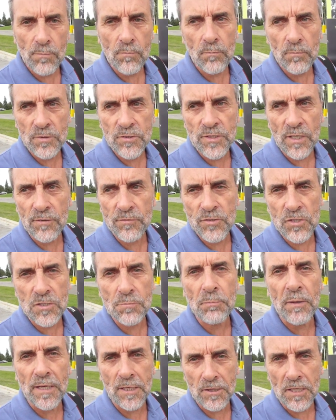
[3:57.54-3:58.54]
instead of
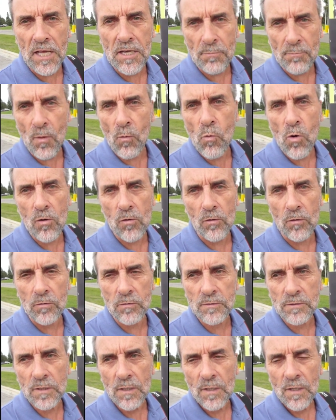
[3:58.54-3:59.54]
just being Light Up the World,
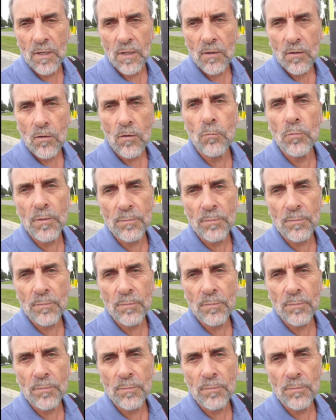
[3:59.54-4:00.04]
we